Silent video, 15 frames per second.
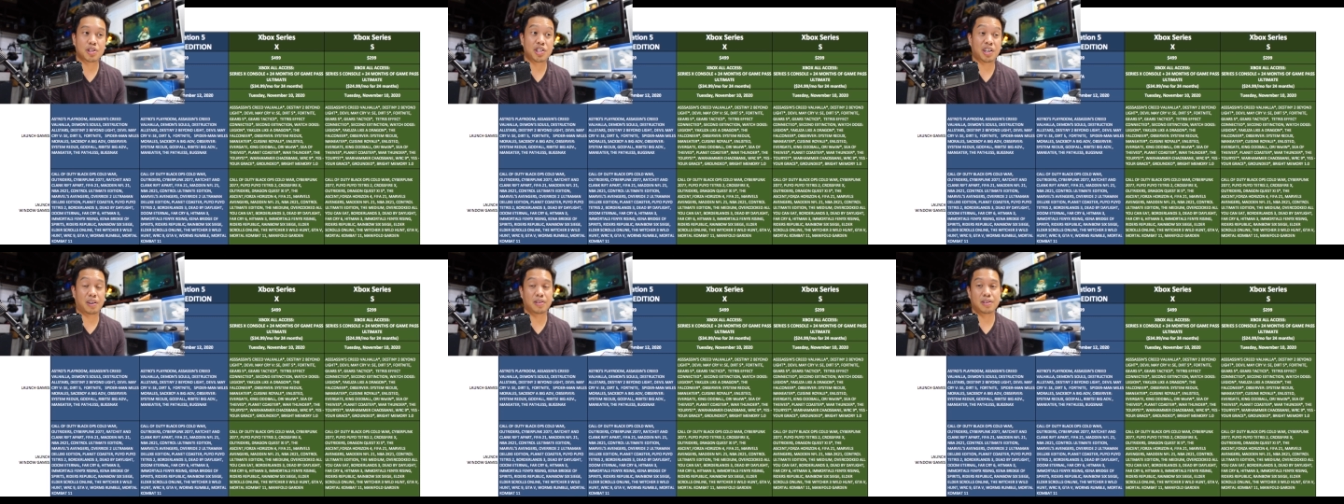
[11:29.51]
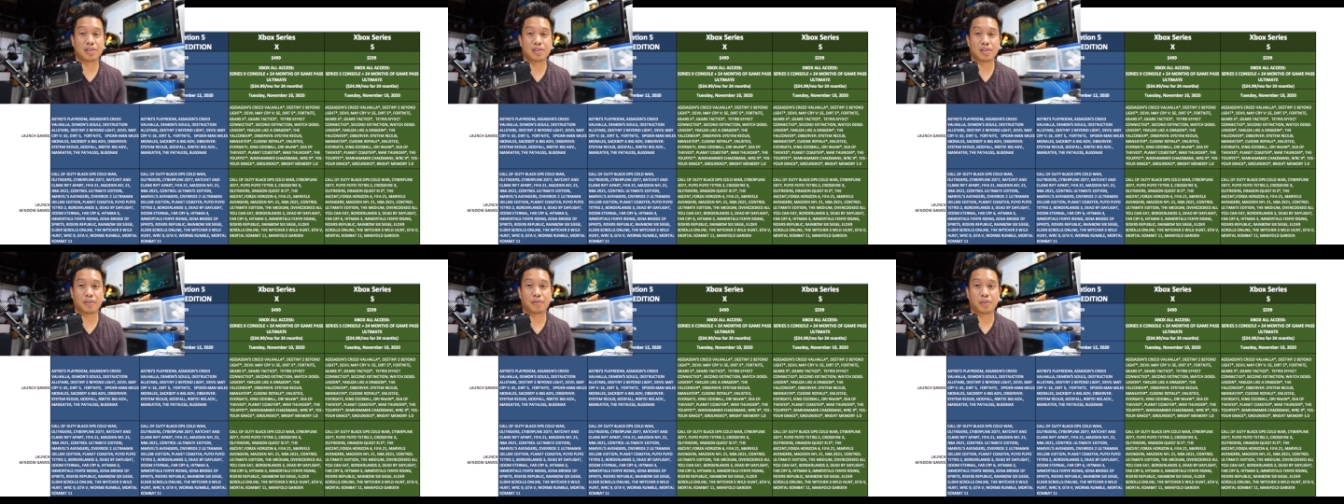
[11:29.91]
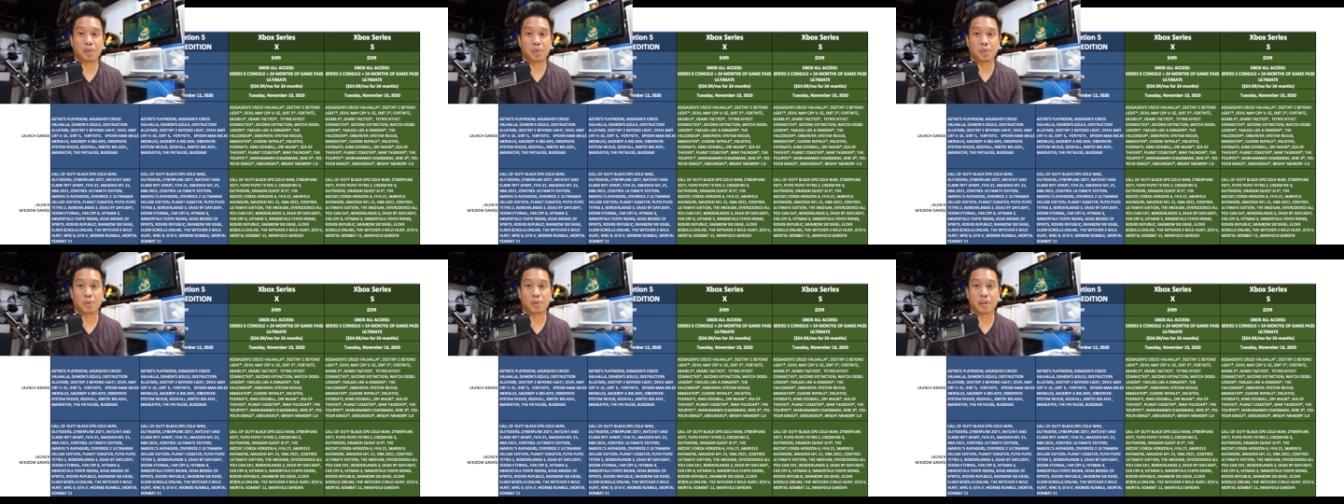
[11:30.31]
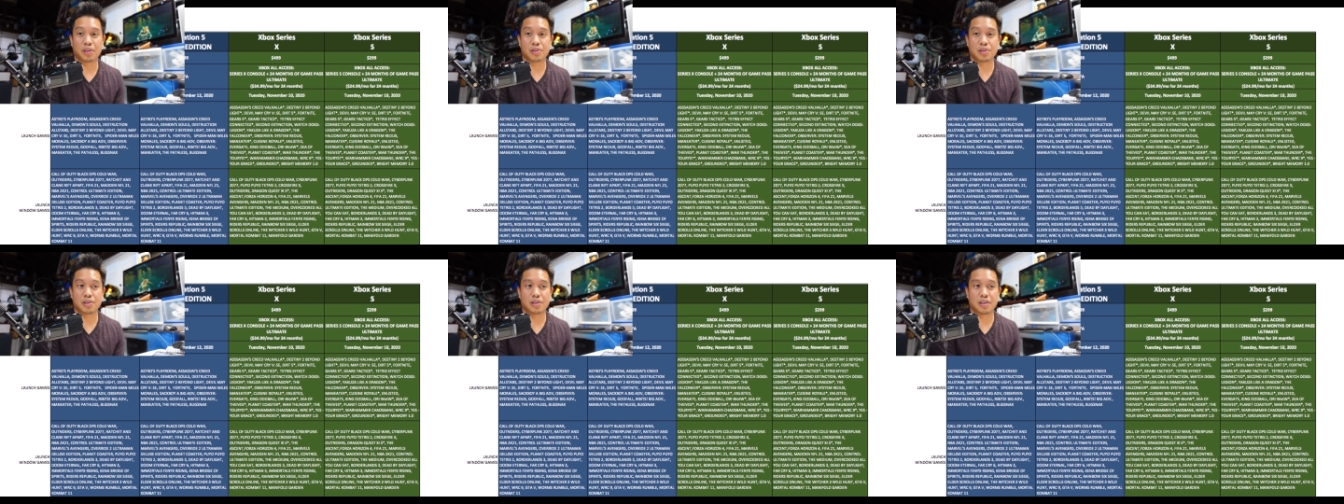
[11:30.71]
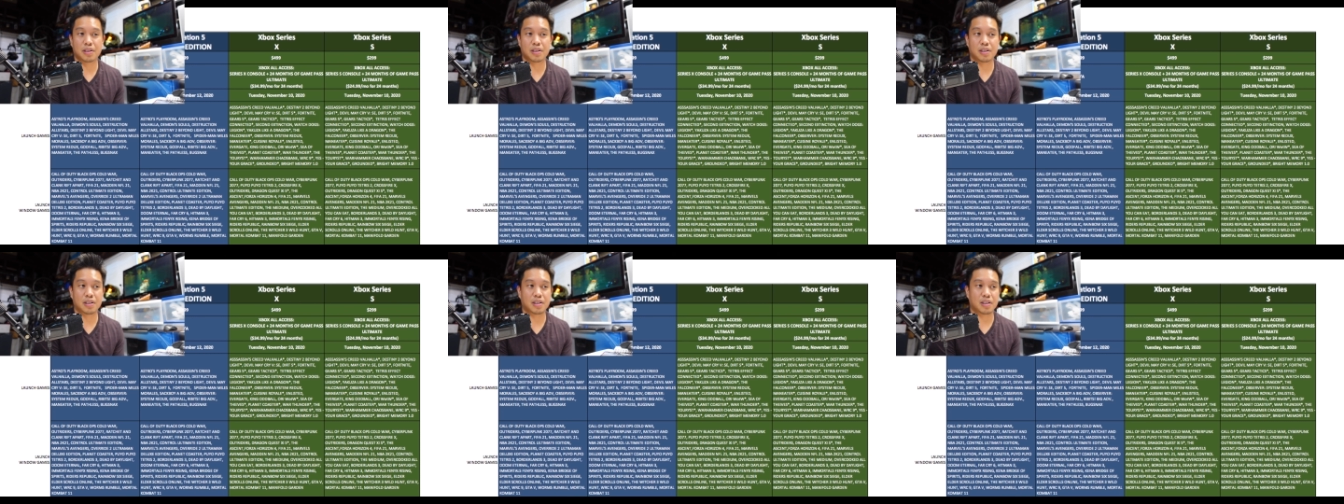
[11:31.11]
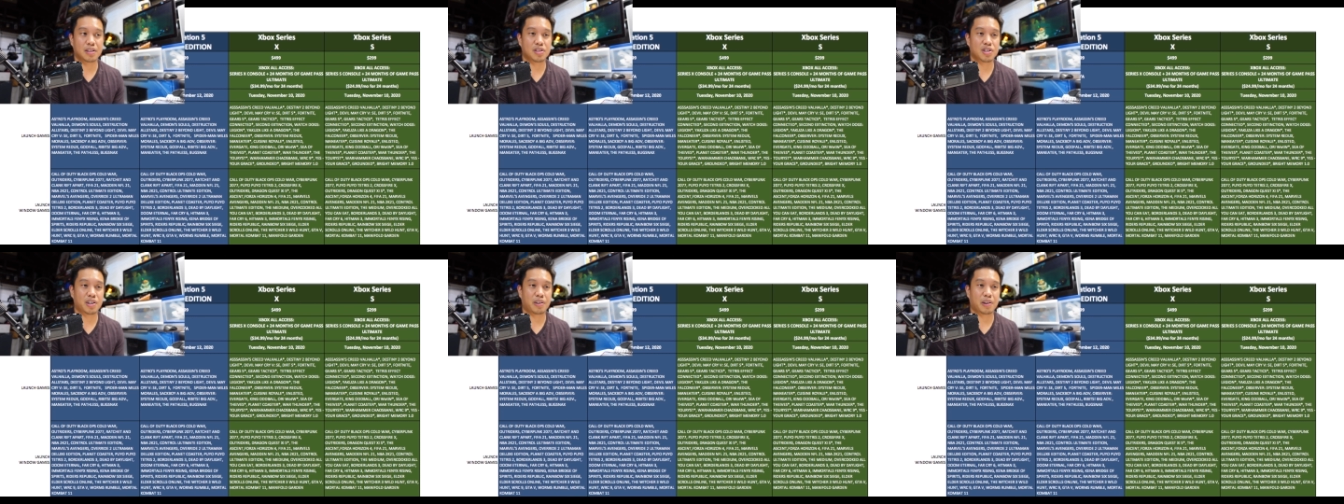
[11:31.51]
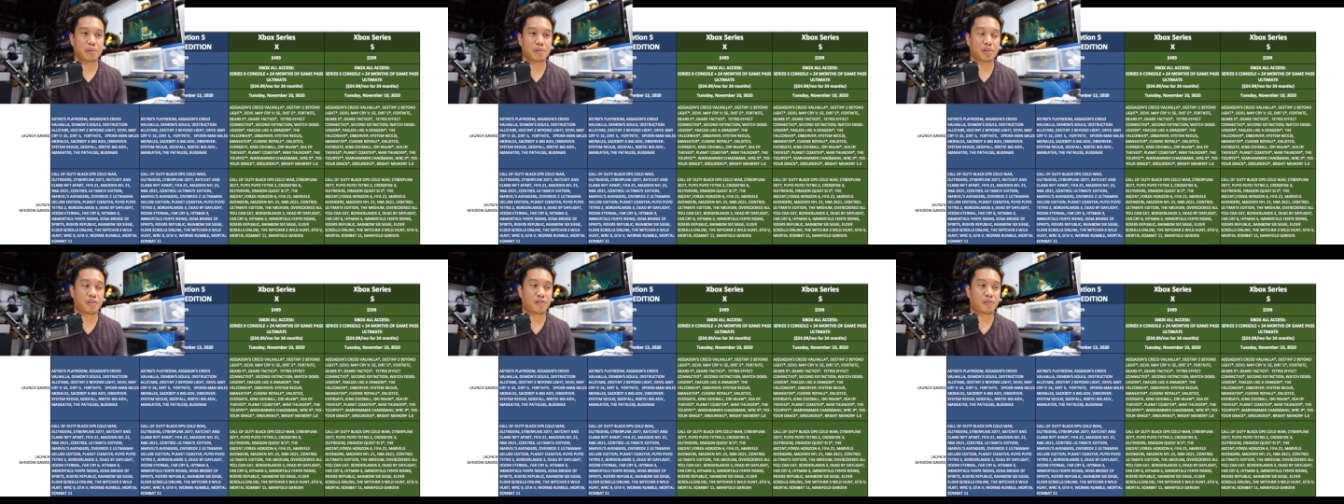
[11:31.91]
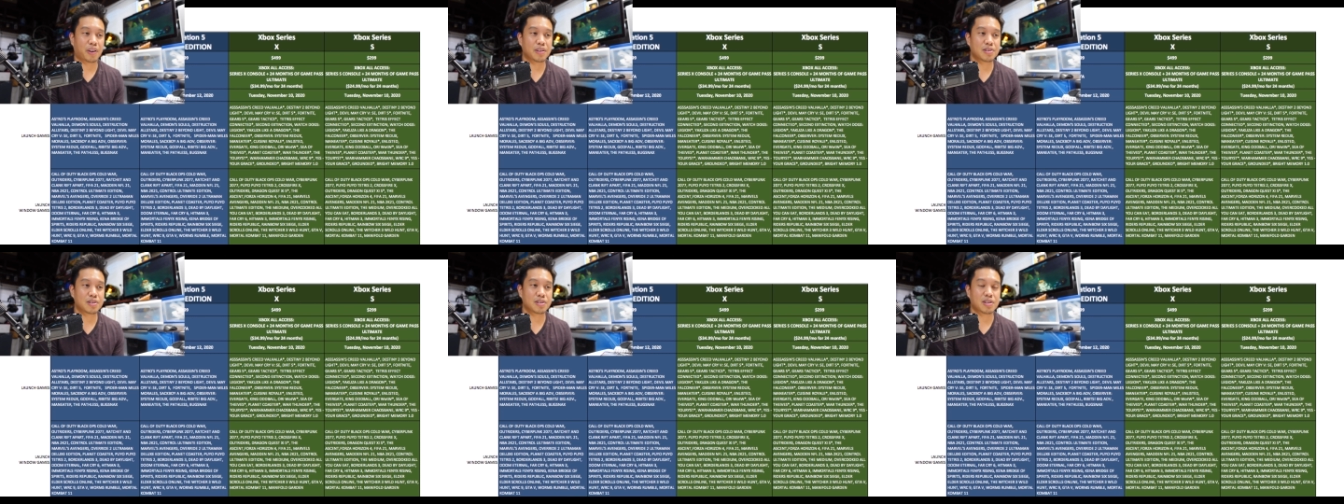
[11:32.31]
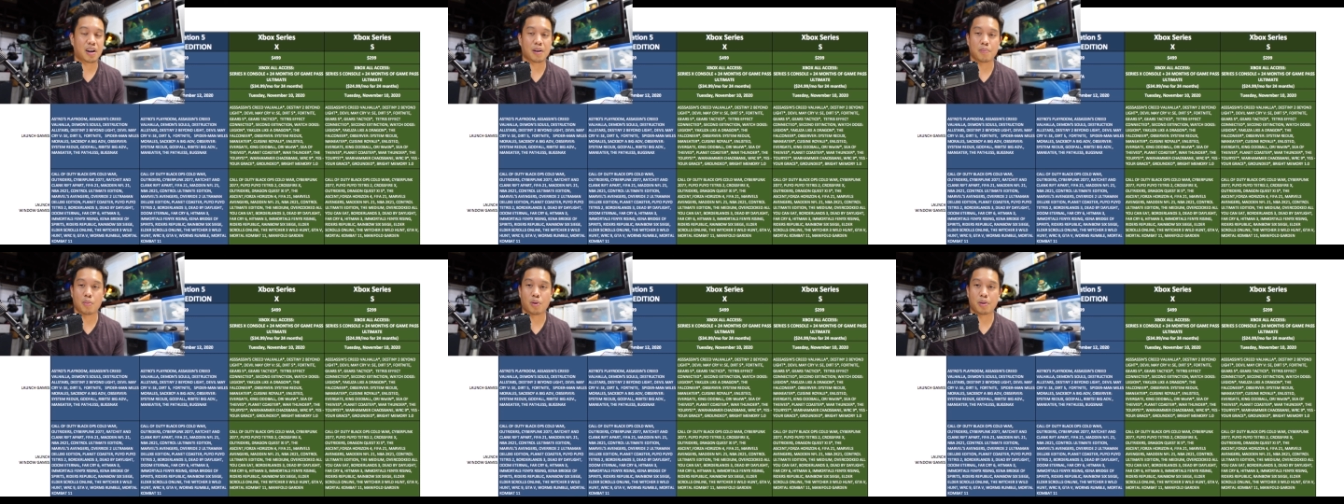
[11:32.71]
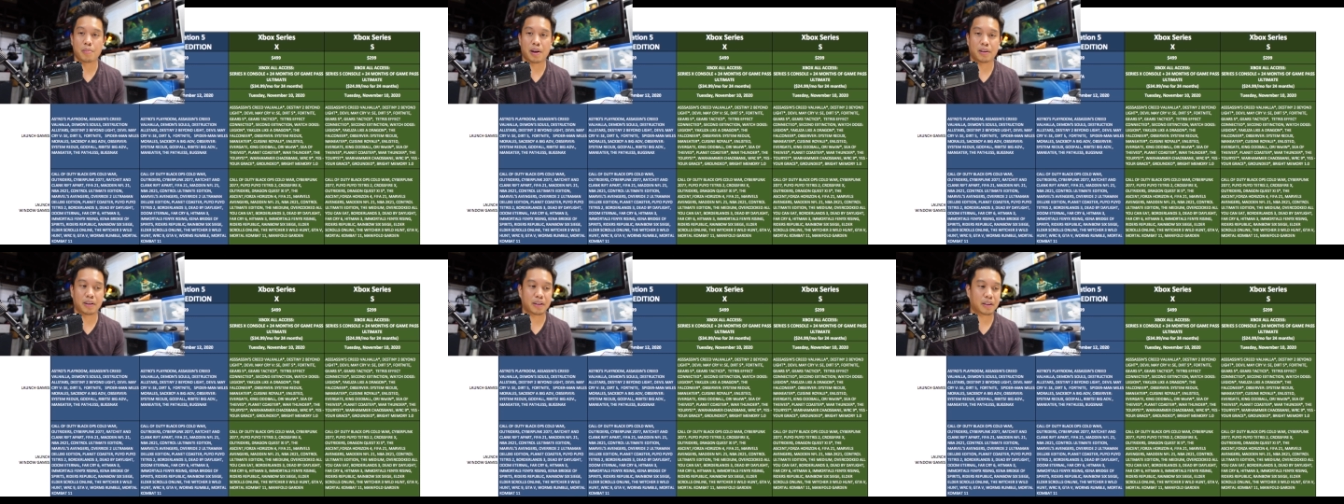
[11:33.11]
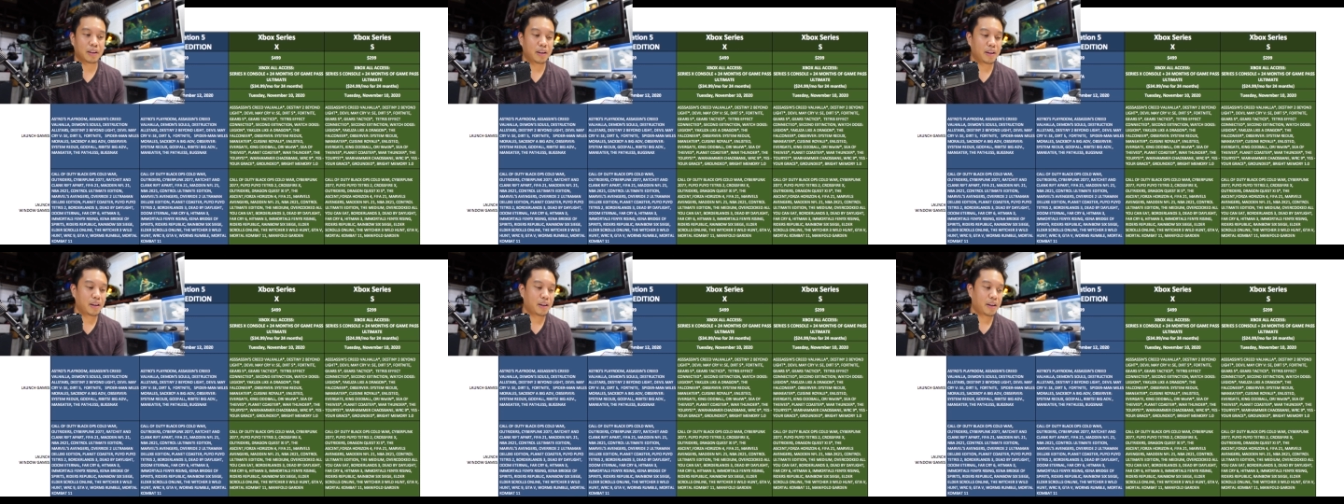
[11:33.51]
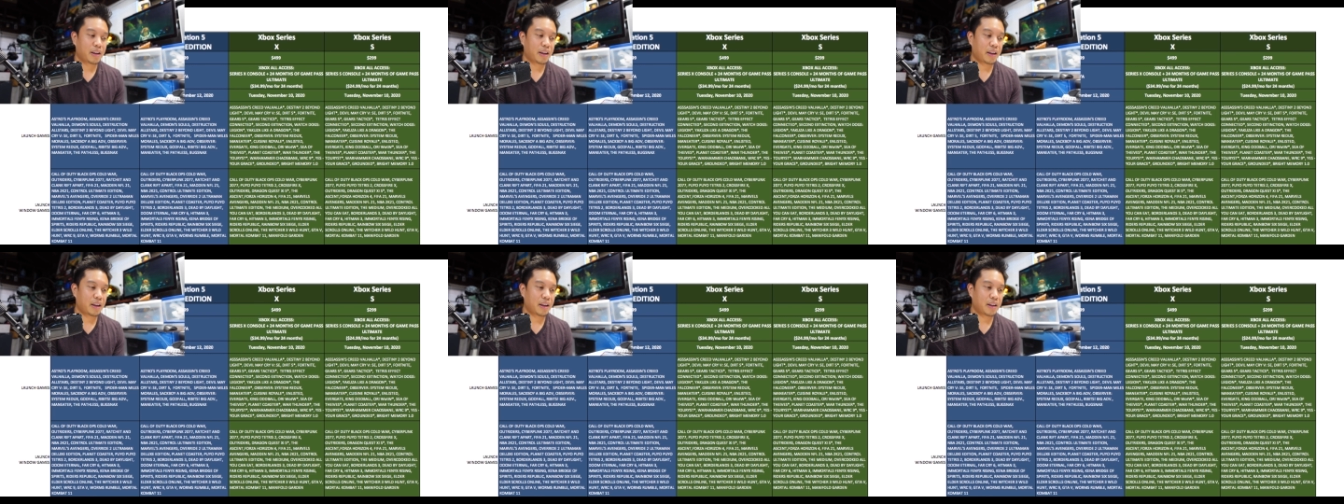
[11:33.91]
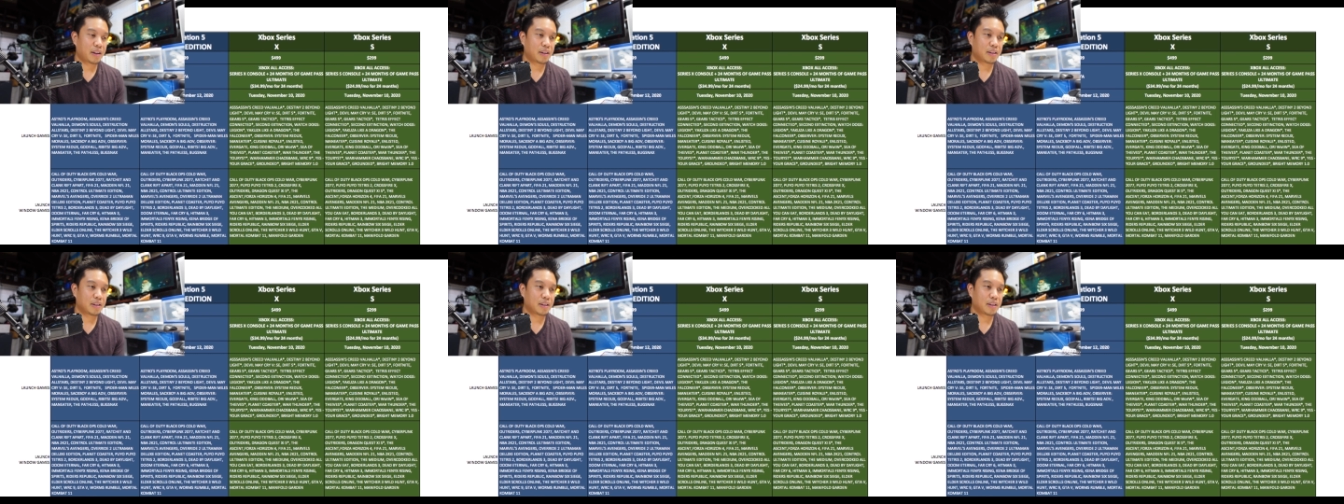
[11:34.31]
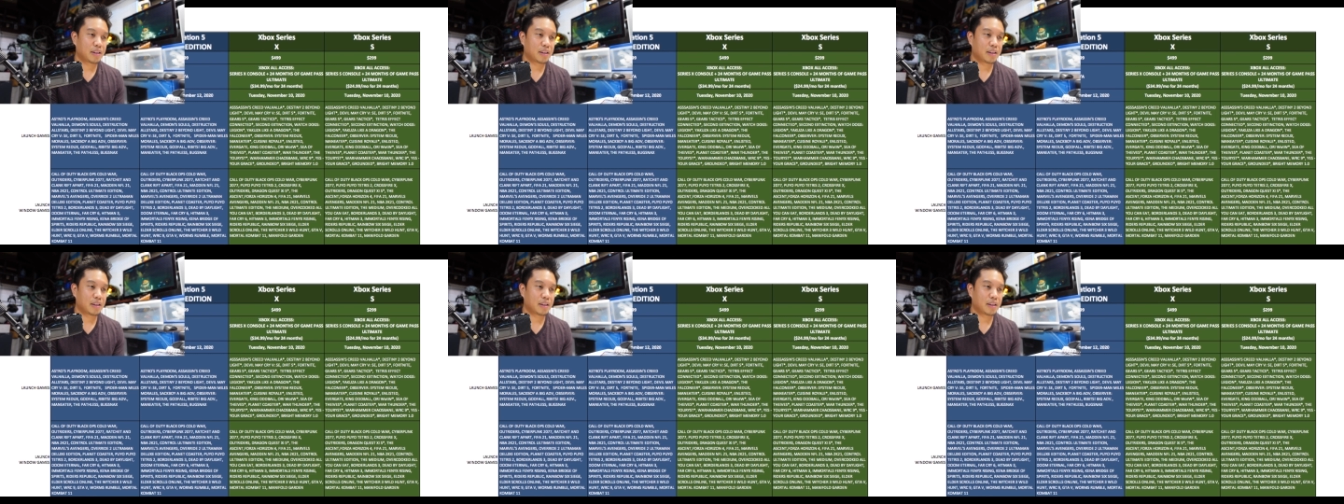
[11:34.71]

Share this if you're interested in sharing with your friends to talk more about it. And